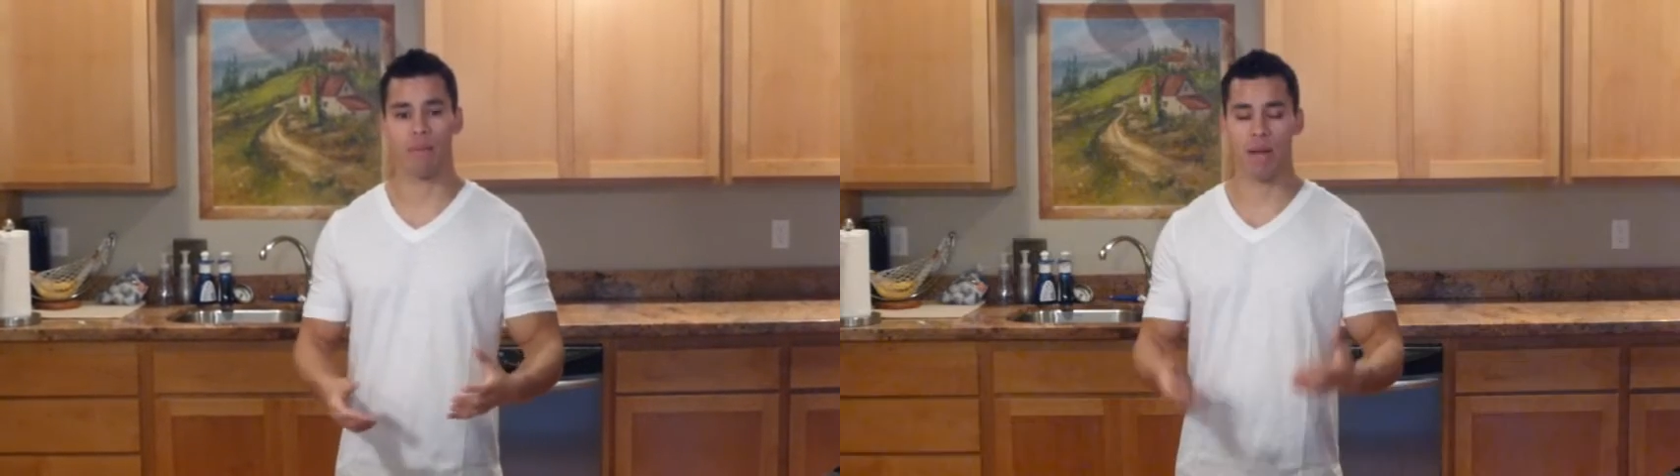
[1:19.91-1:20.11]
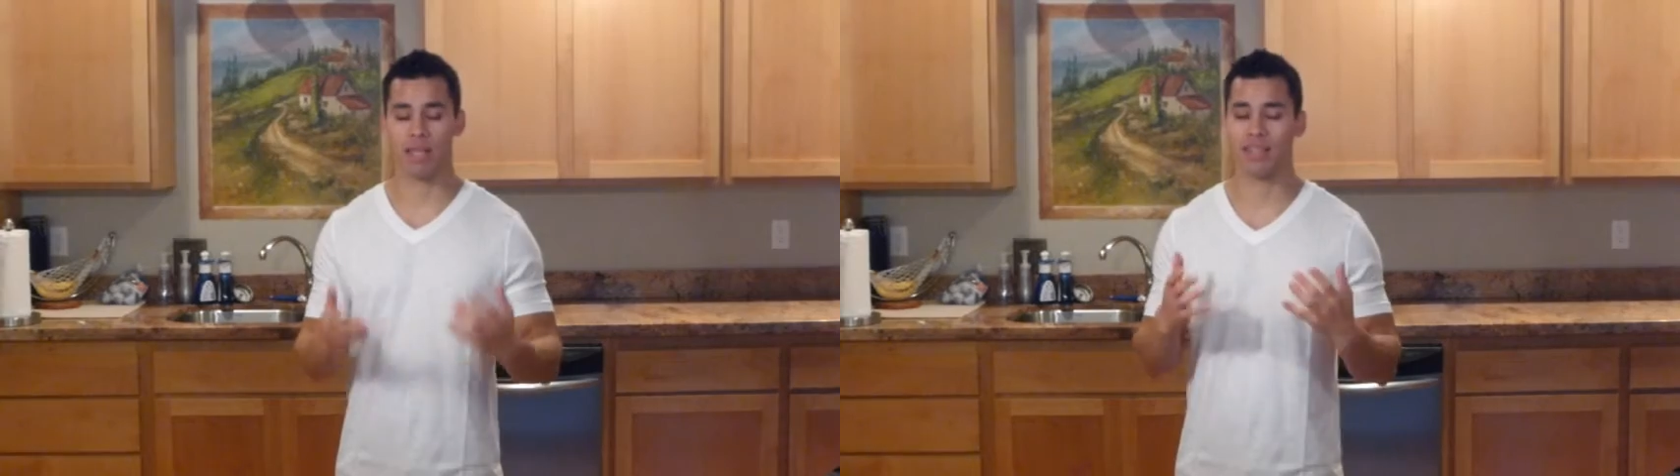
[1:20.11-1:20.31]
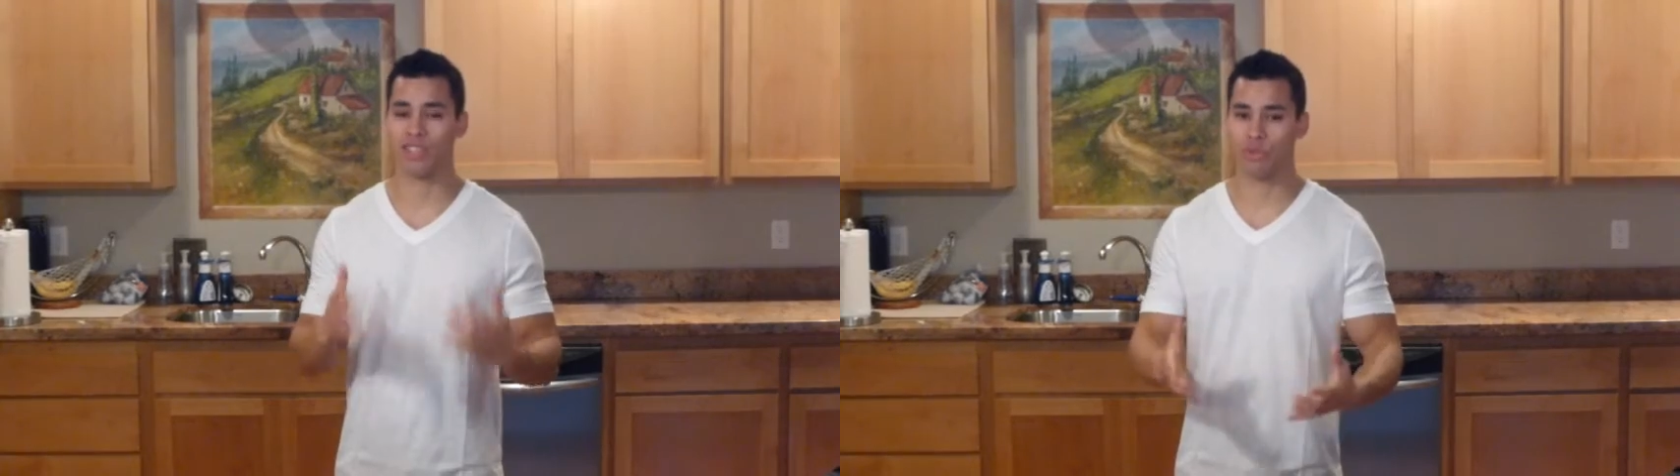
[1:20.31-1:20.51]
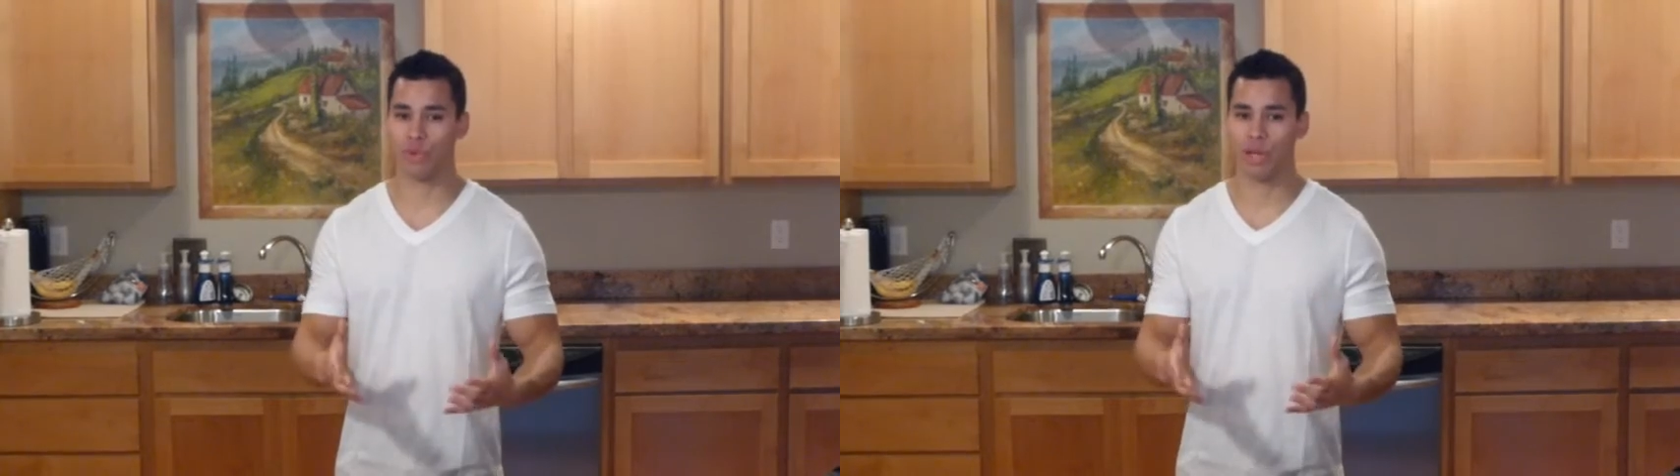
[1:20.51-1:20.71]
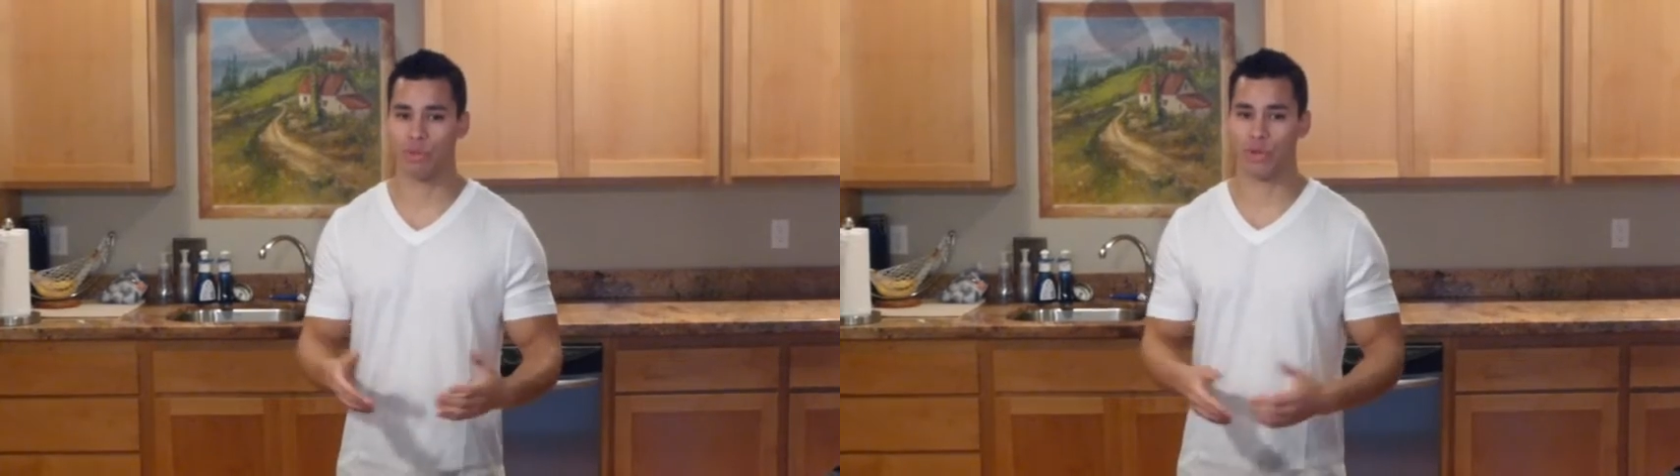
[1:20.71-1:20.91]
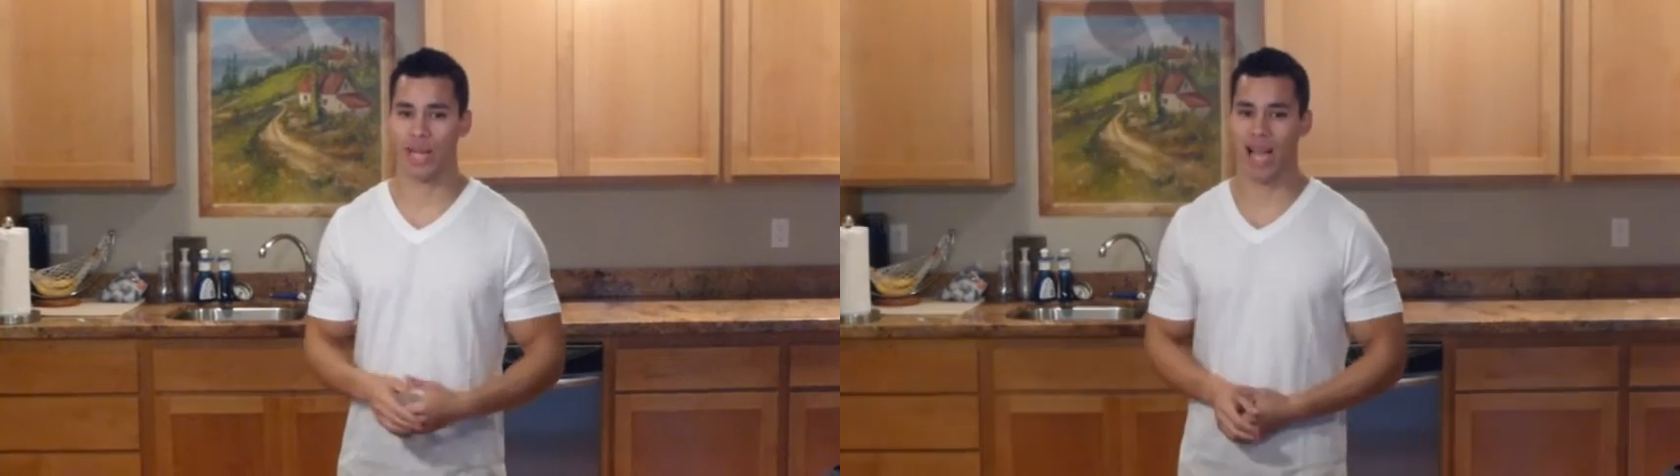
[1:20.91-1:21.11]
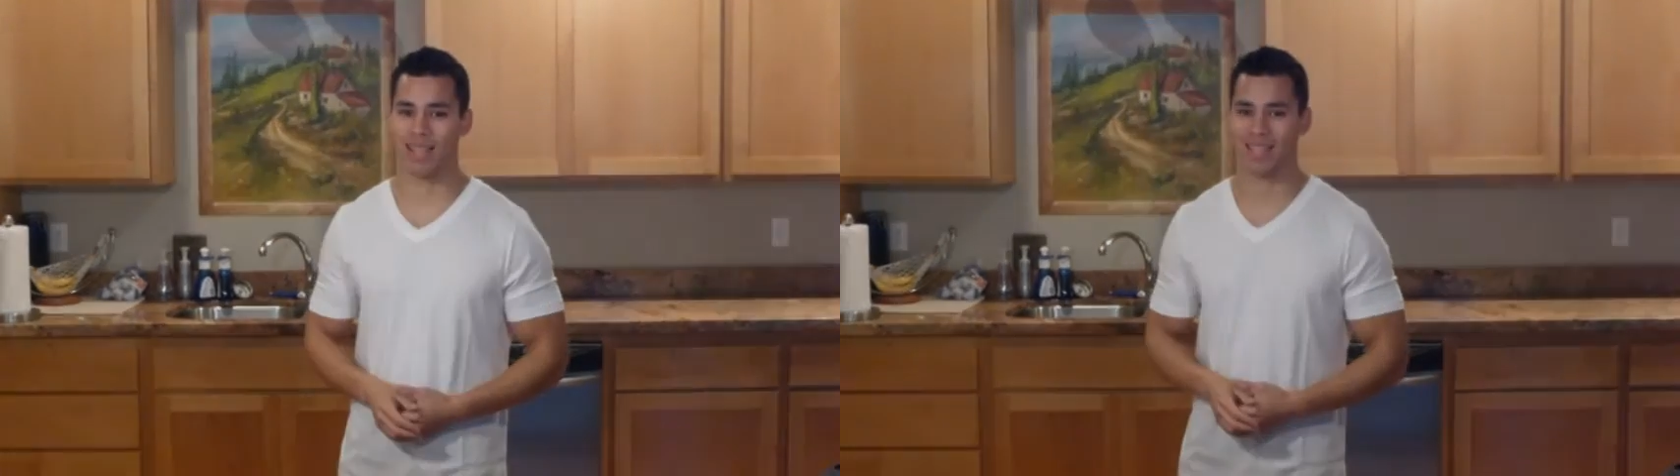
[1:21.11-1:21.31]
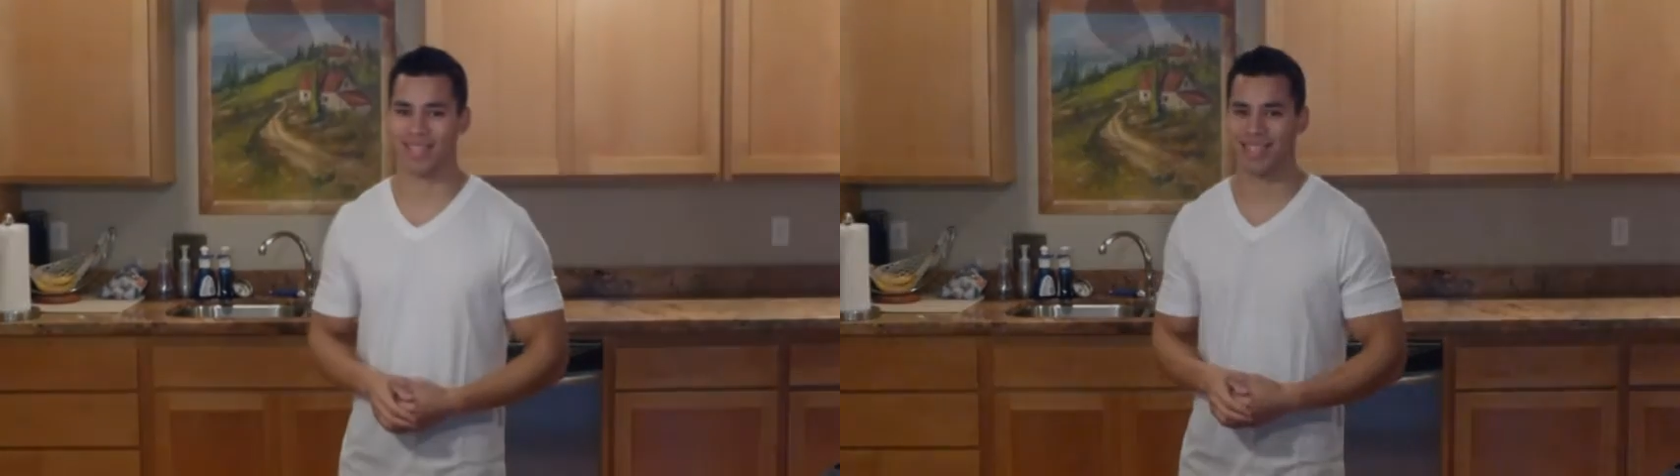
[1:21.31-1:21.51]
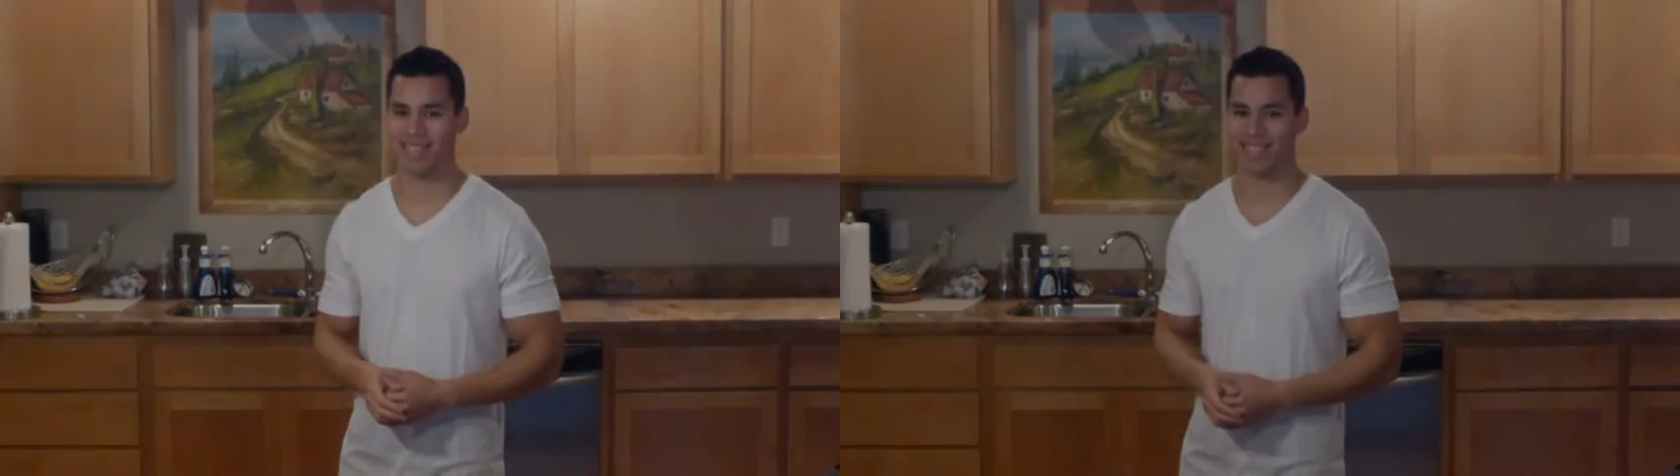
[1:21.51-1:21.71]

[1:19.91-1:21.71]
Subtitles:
in making this dream a reality.